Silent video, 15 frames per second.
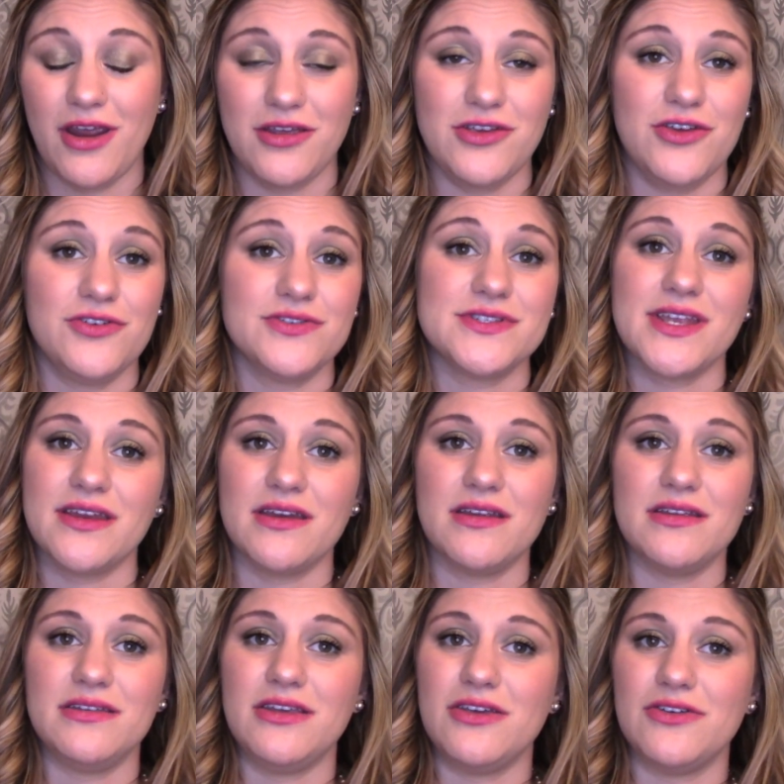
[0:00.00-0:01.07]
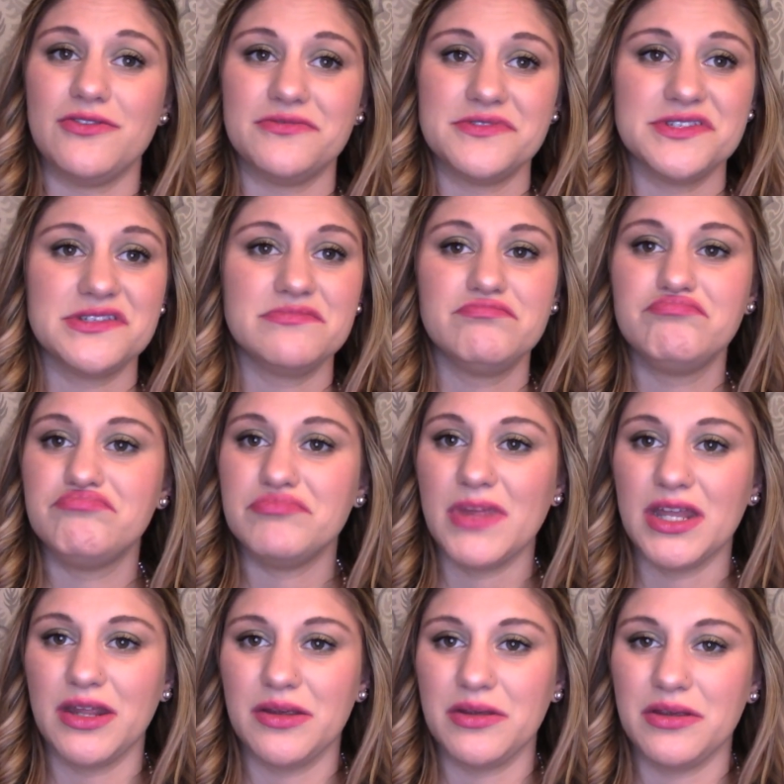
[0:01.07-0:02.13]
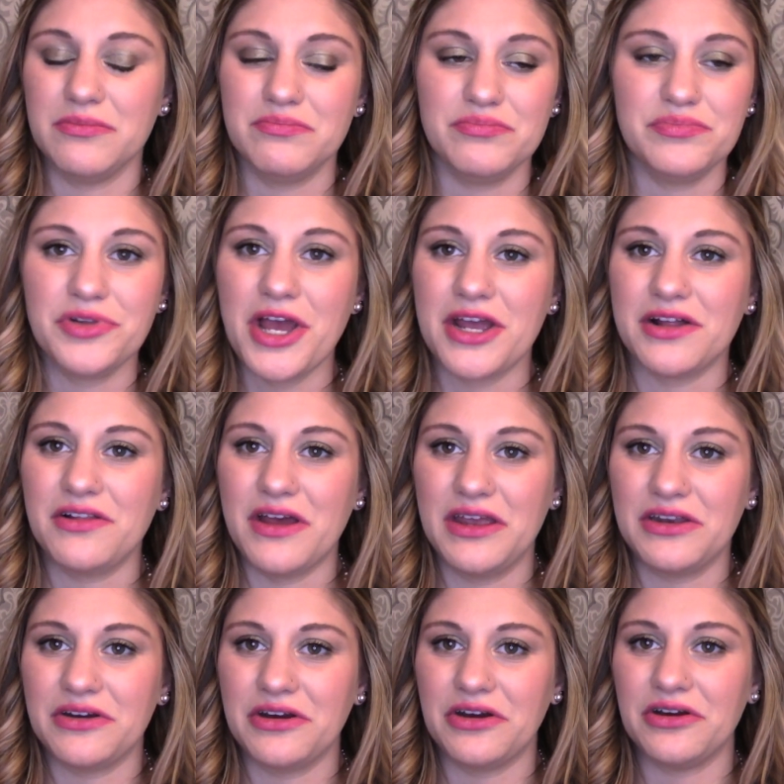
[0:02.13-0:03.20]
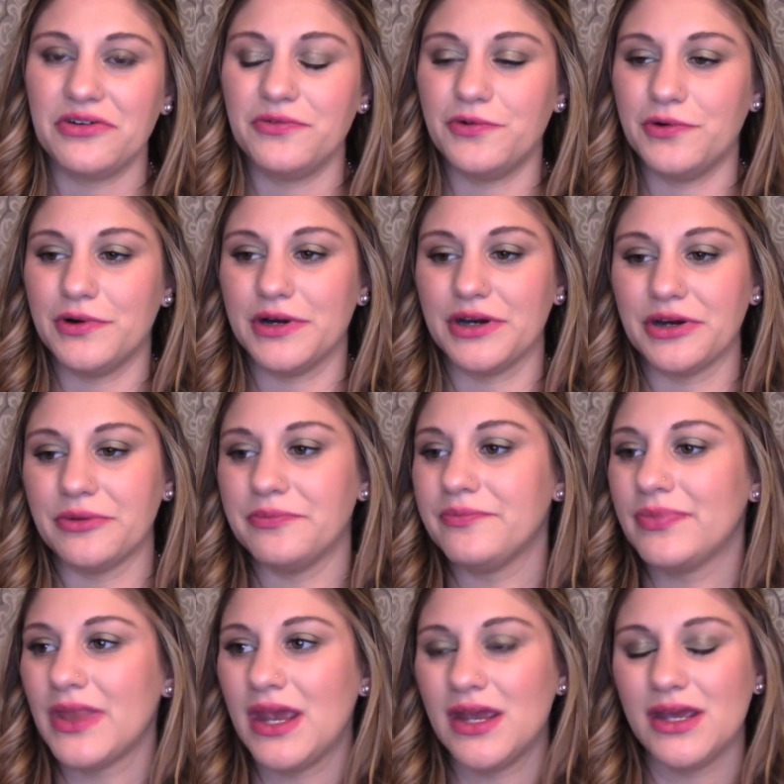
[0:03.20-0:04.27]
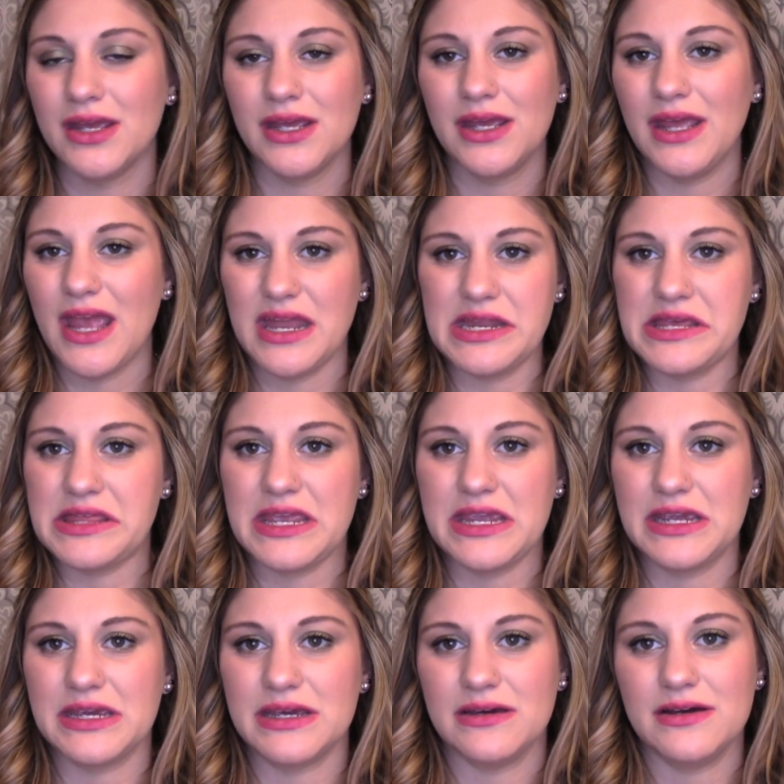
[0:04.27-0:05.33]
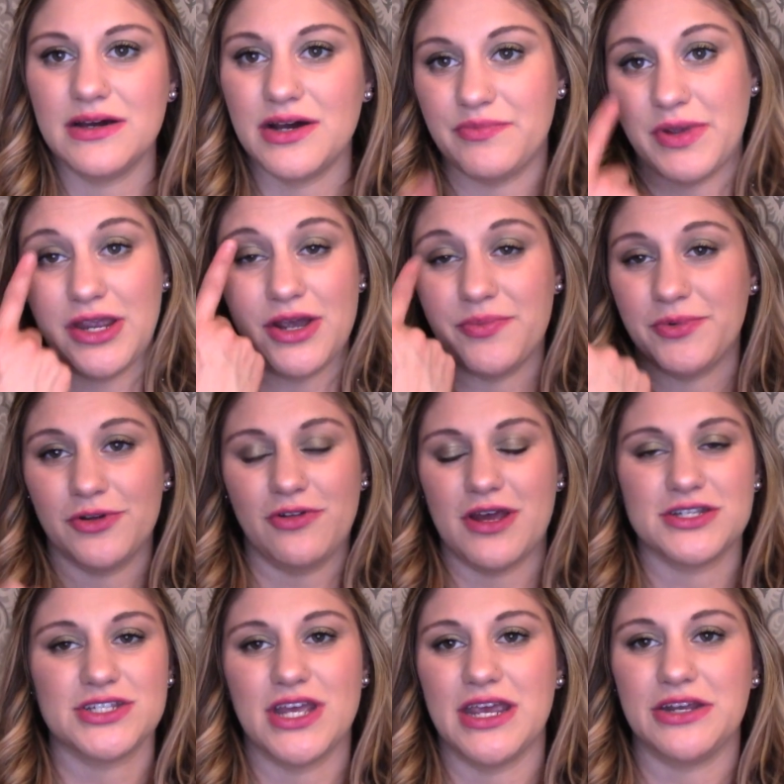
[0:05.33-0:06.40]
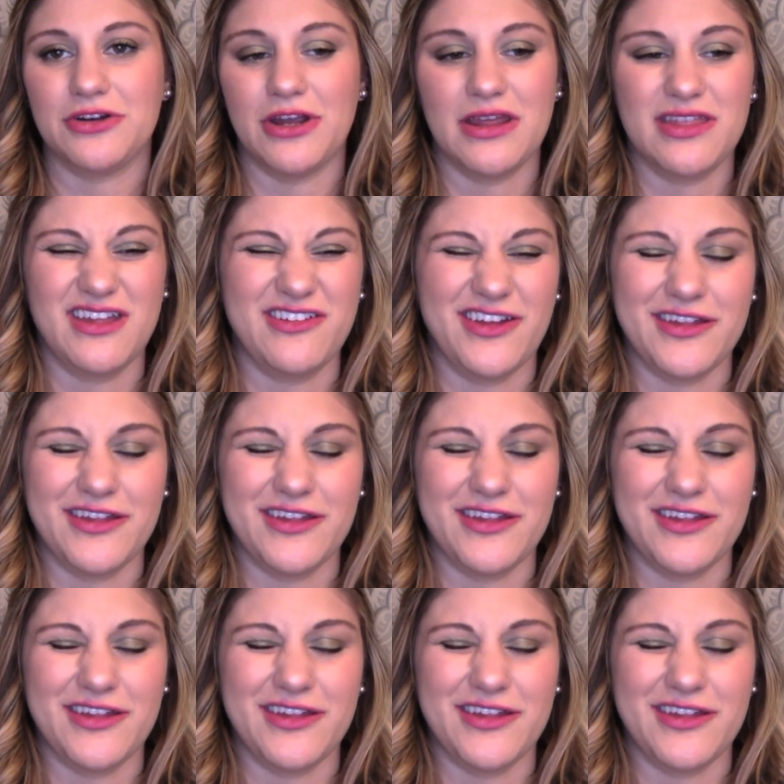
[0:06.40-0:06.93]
I used. I didn't use any black liner or anything on my upper lash line or anything like